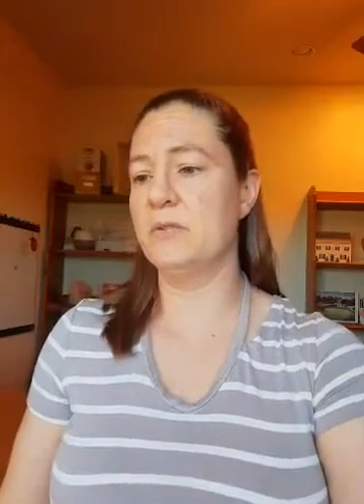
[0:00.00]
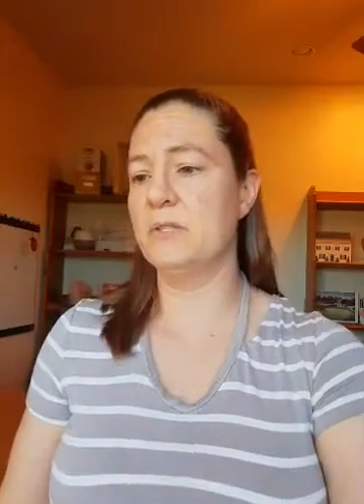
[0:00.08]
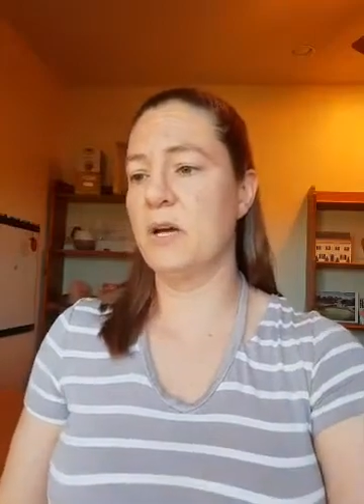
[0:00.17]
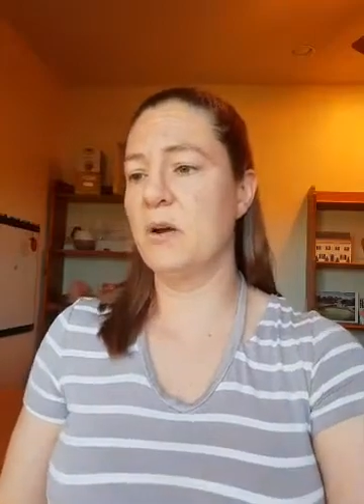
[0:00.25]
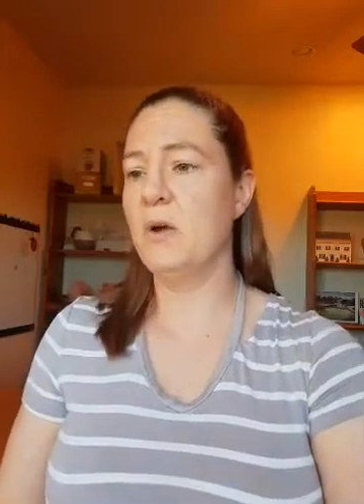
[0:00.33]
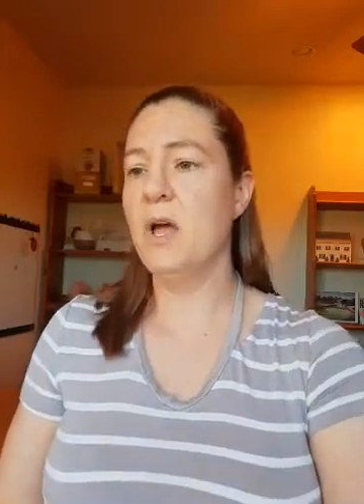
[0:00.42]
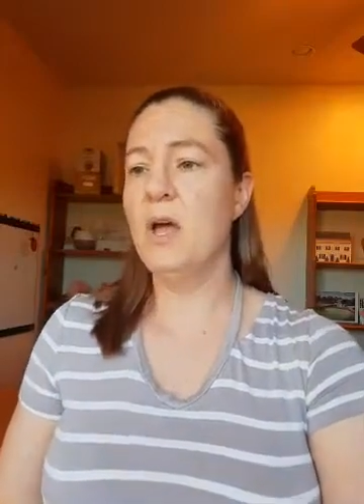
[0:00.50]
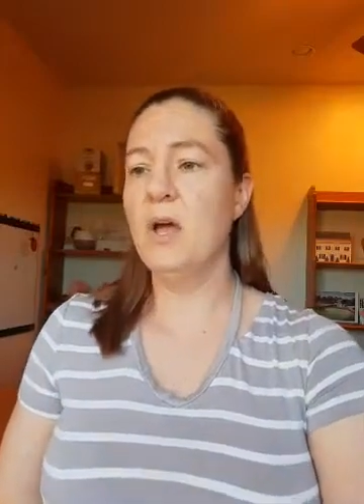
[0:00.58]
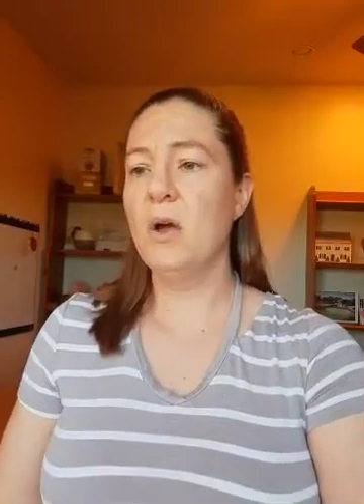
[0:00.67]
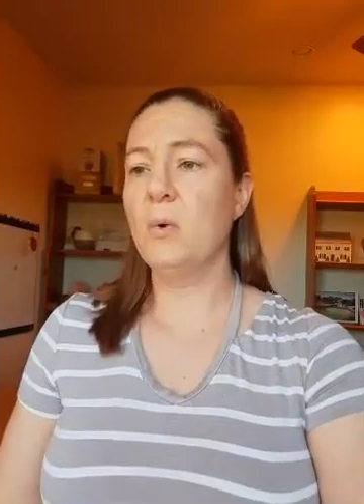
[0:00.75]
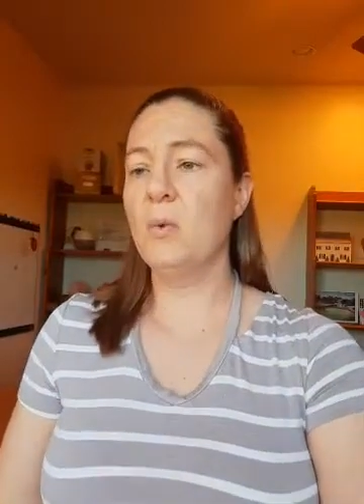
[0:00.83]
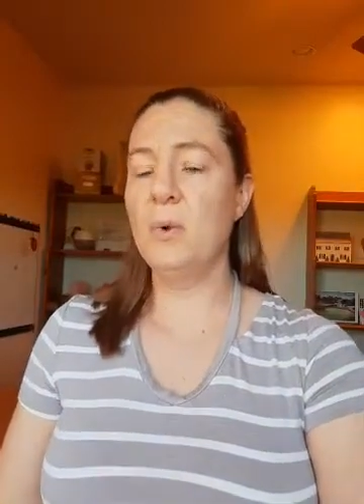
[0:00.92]
So
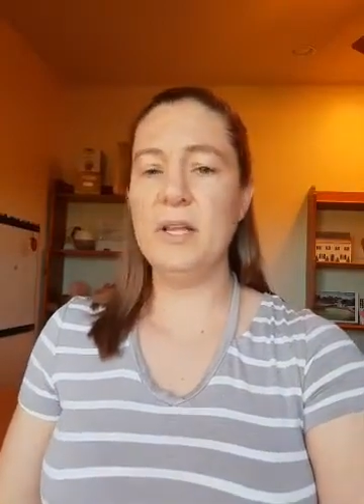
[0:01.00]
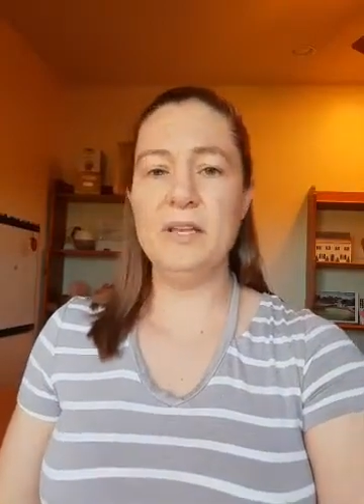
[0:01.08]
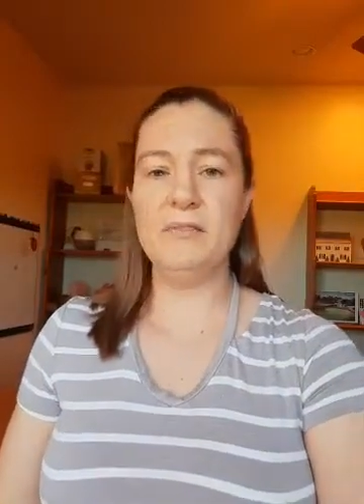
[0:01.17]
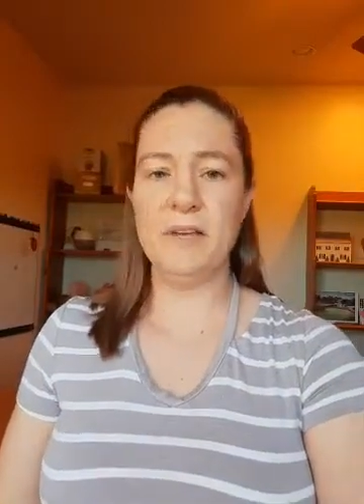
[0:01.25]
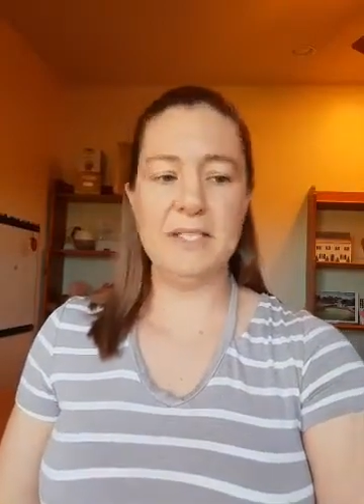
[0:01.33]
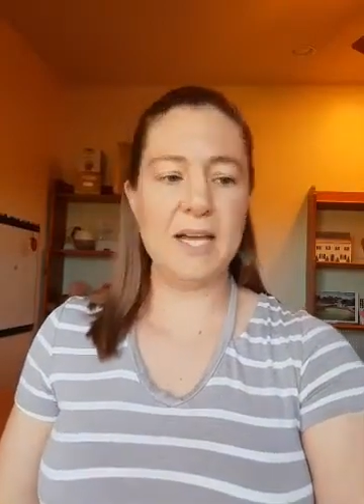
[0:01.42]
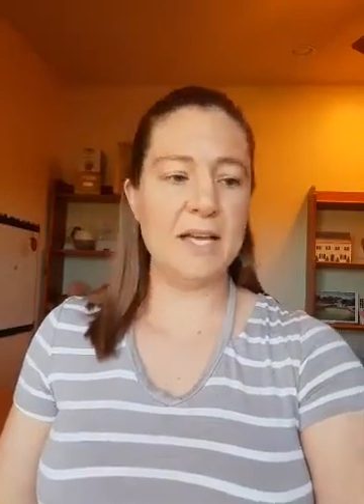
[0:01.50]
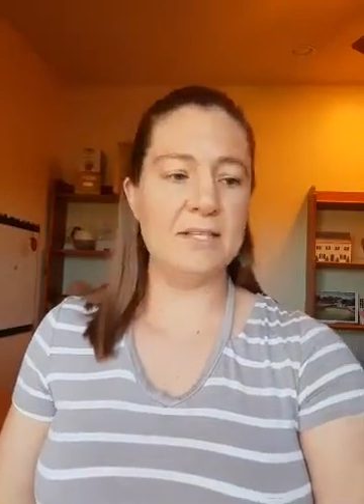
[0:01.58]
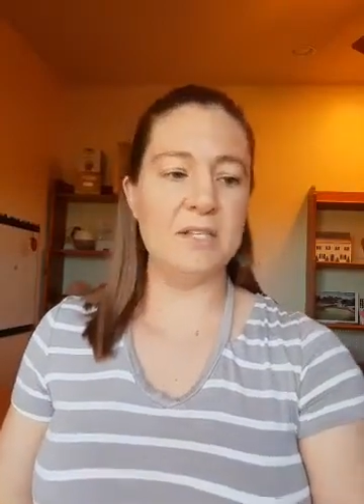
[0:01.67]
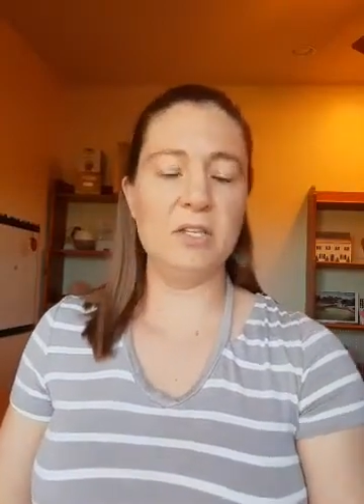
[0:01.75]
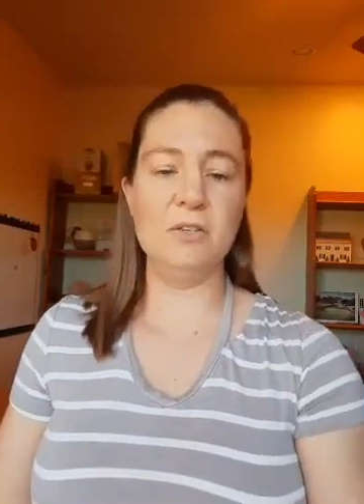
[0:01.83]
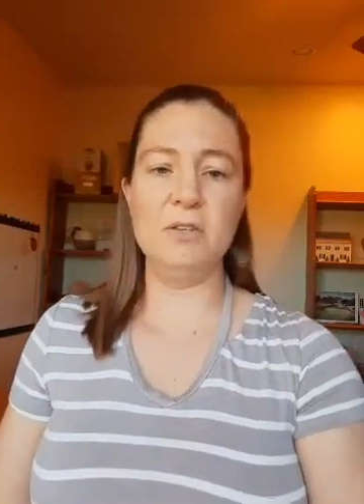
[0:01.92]
really
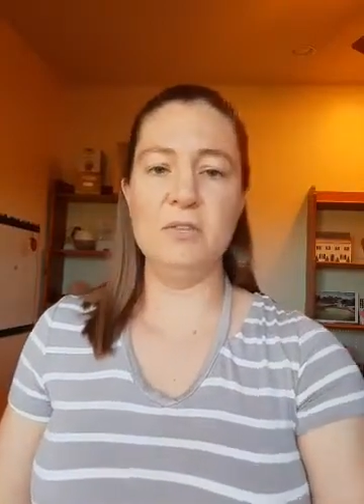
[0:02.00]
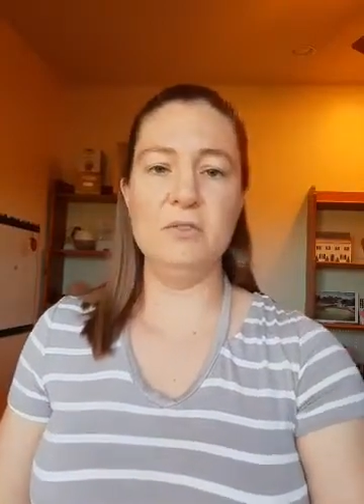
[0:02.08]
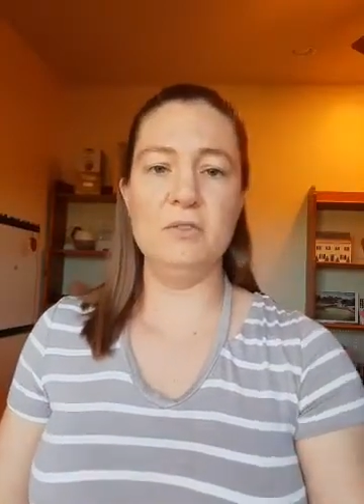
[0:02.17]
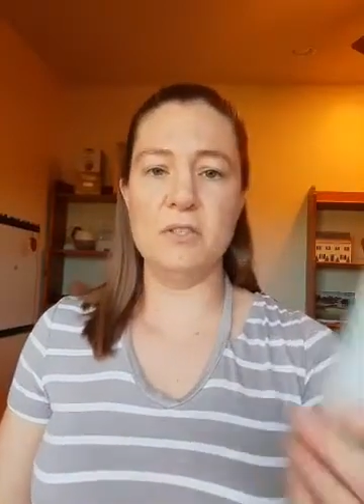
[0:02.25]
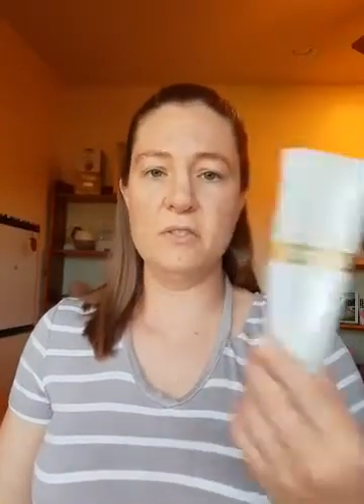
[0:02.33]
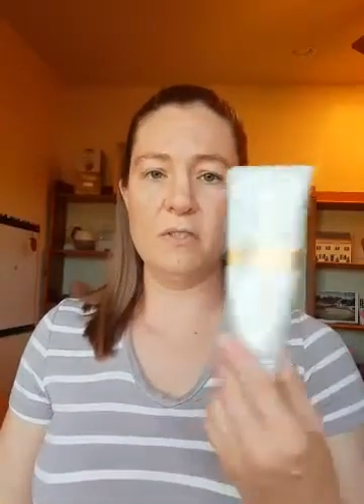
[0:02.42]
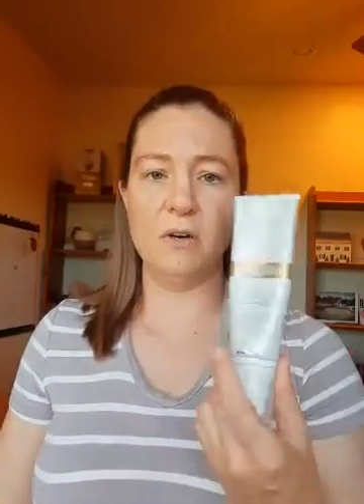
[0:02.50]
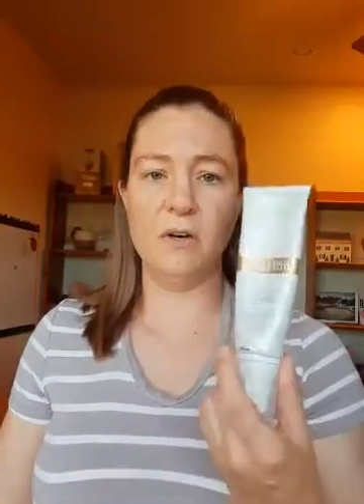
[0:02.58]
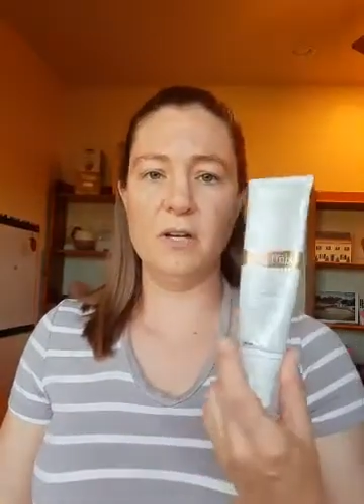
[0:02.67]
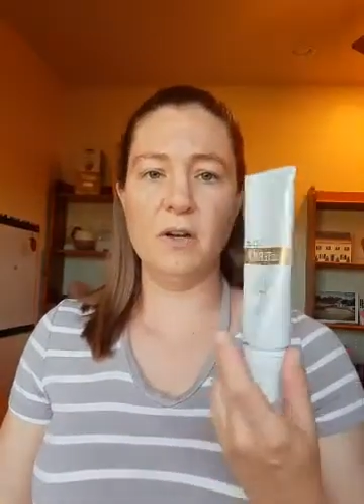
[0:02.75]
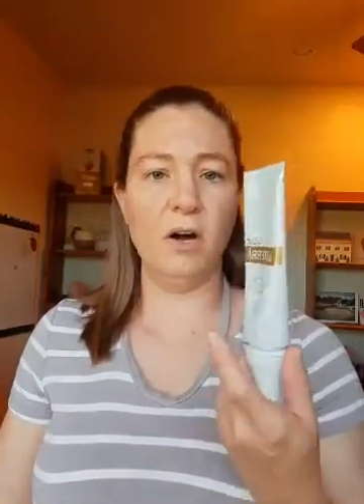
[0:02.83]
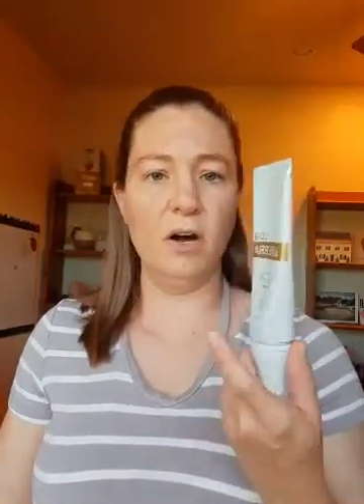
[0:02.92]
fantastic. You can use this
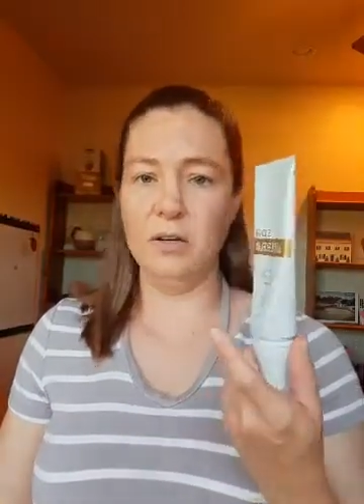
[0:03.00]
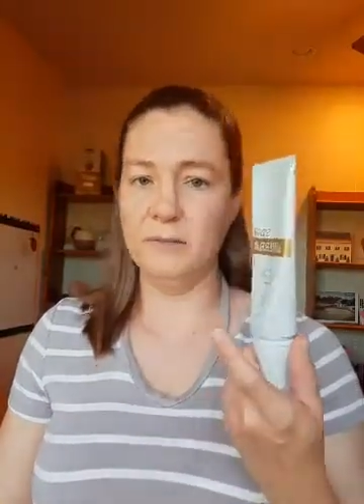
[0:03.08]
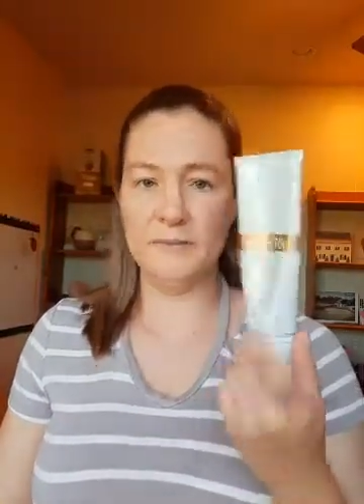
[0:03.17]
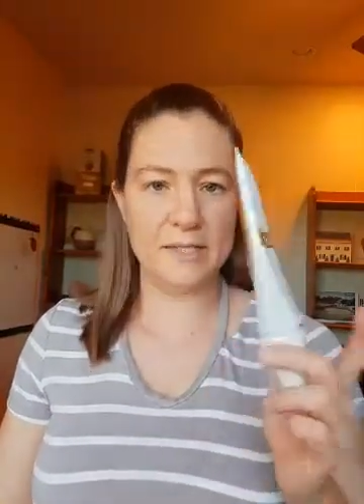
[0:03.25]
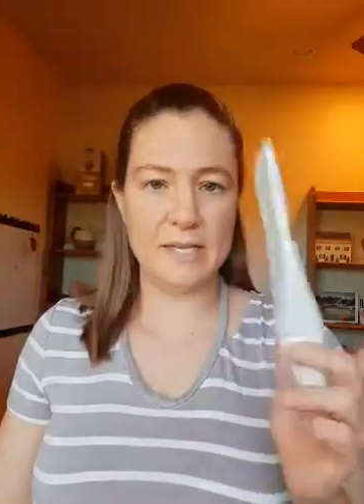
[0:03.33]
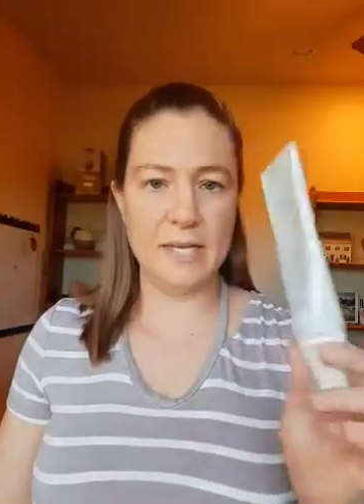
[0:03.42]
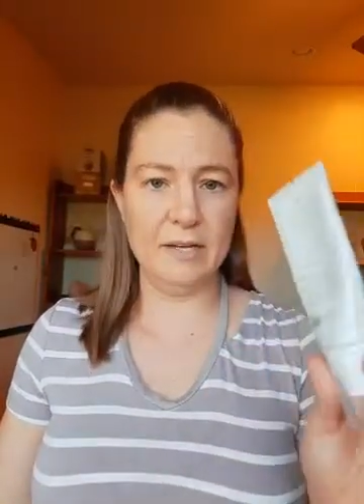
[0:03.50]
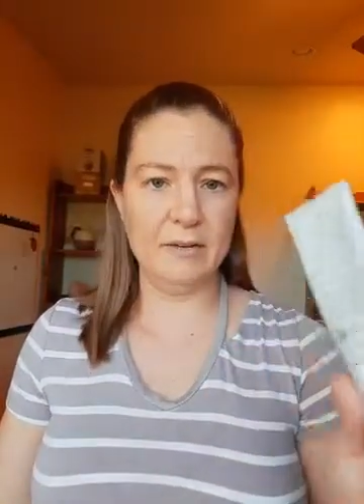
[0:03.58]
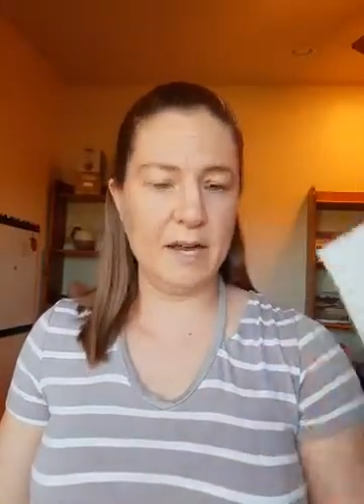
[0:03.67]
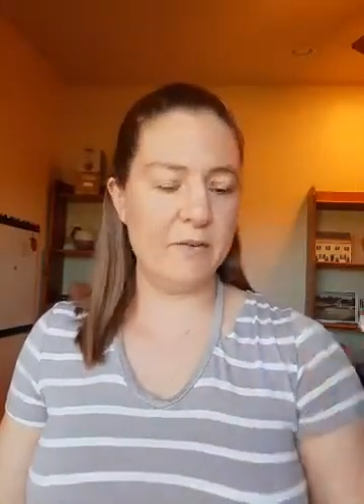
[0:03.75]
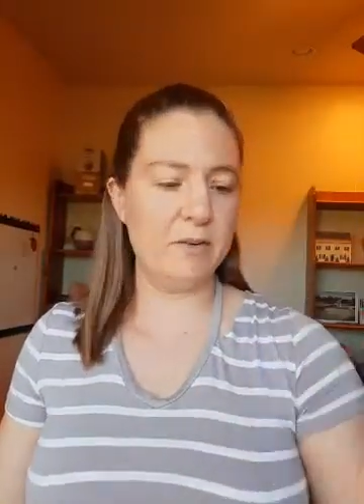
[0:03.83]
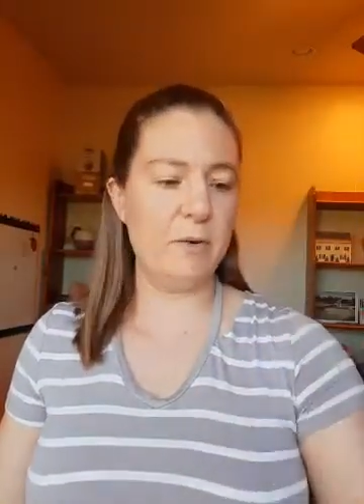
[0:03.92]
on all
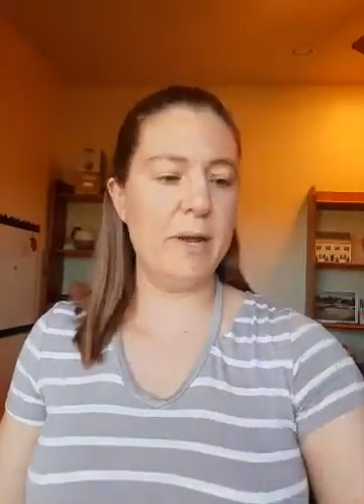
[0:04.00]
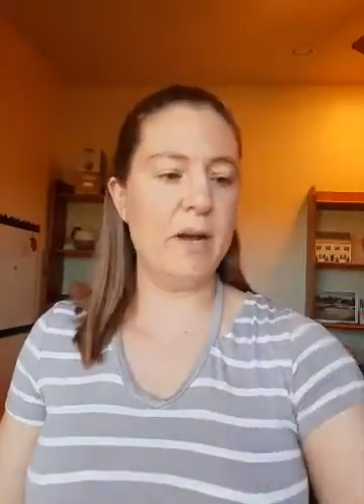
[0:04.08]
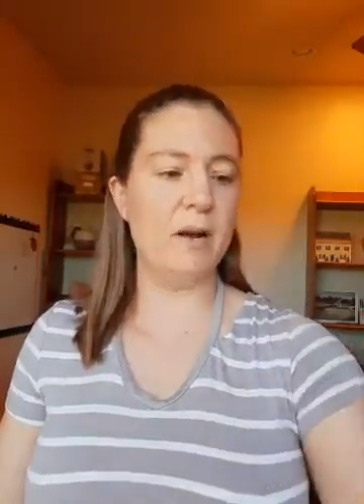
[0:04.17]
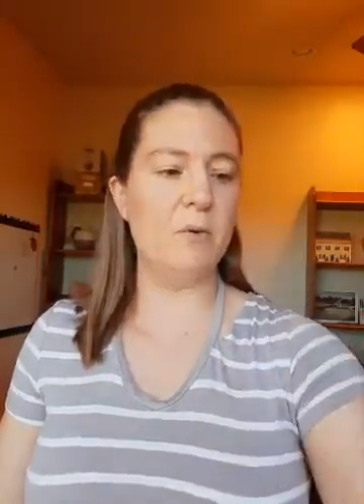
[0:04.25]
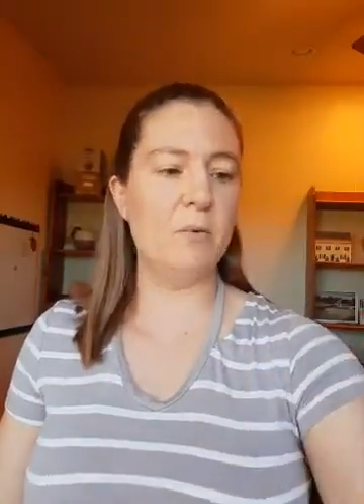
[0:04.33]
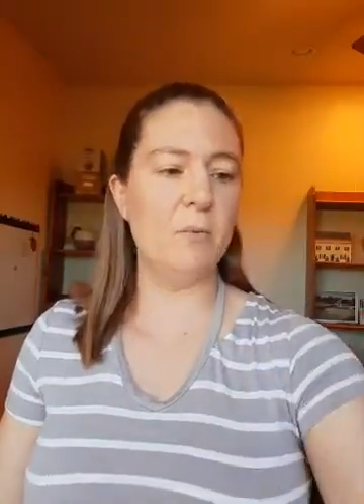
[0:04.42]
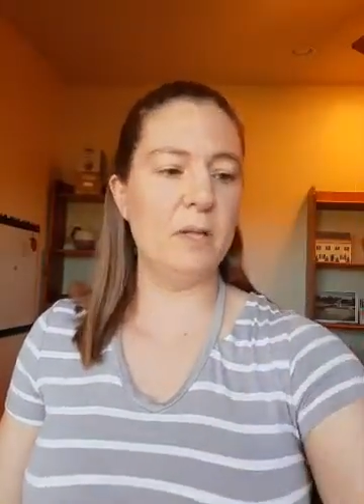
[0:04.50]
skin everywhere.